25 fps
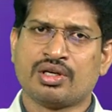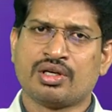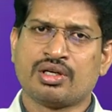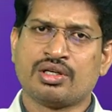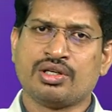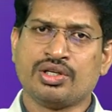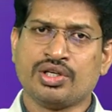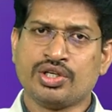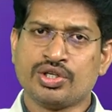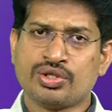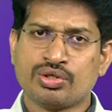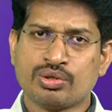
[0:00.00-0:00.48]

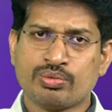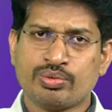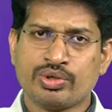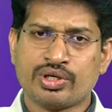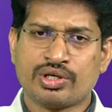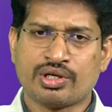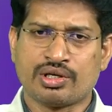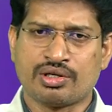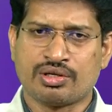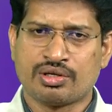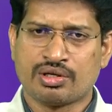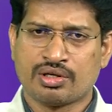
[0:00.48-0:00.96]
need to be
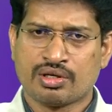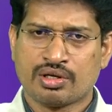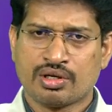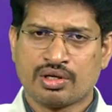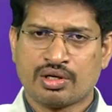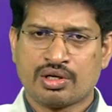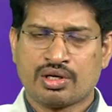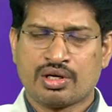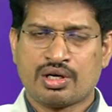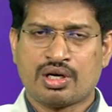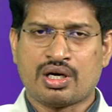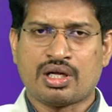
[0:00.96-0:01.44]
run.
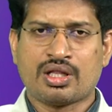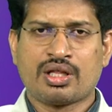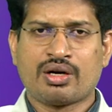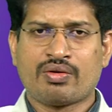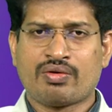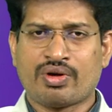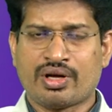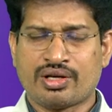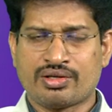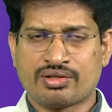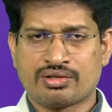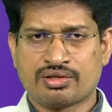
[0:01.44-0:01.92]

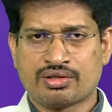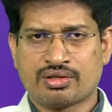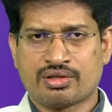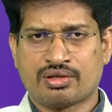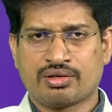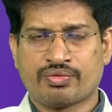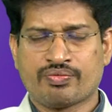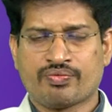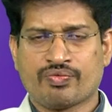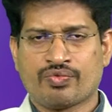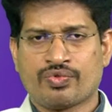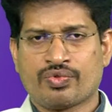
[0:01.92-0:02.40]
Otherwise, uh,
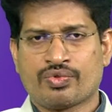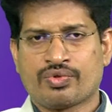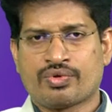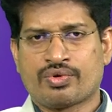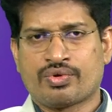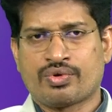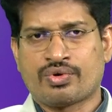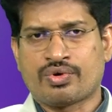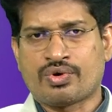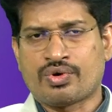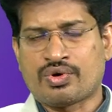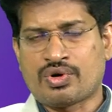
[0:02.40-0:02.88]

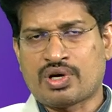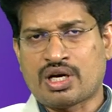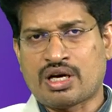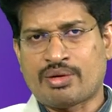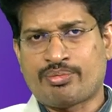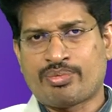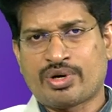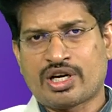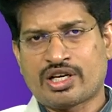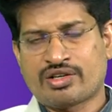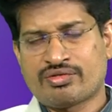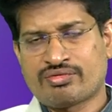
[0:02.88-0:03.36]
uh,
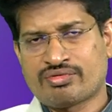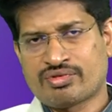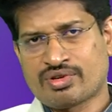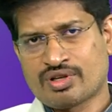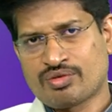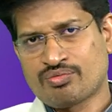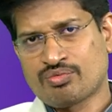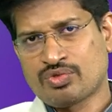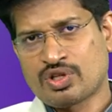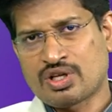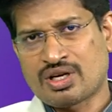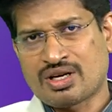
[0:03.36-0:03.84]
apart
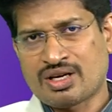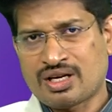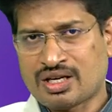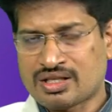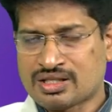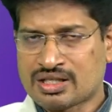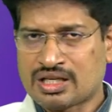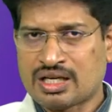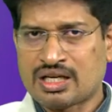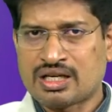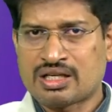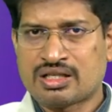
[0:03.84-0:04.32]
from the
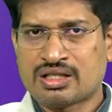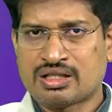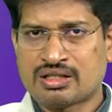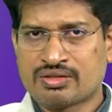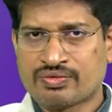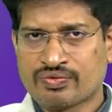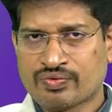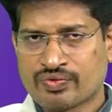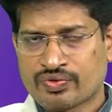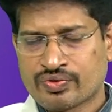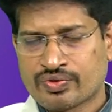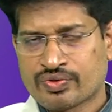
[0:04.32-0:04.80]
hazard, uh,
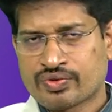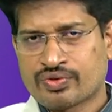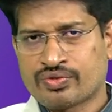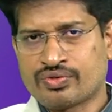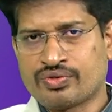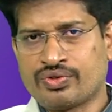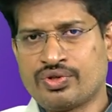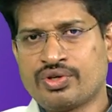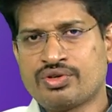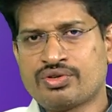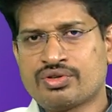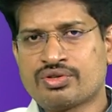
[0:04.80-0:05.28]

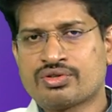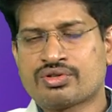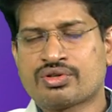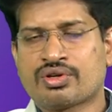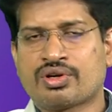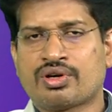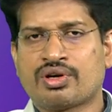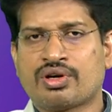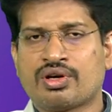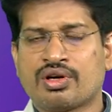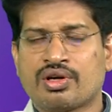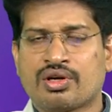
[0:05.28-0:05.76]
these
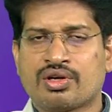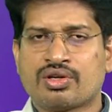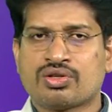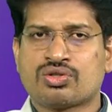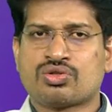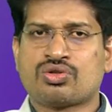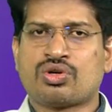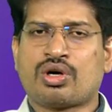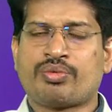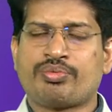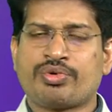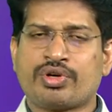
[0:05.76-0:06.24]
uh,
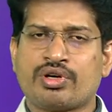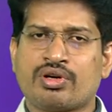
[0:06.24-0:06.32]
stopping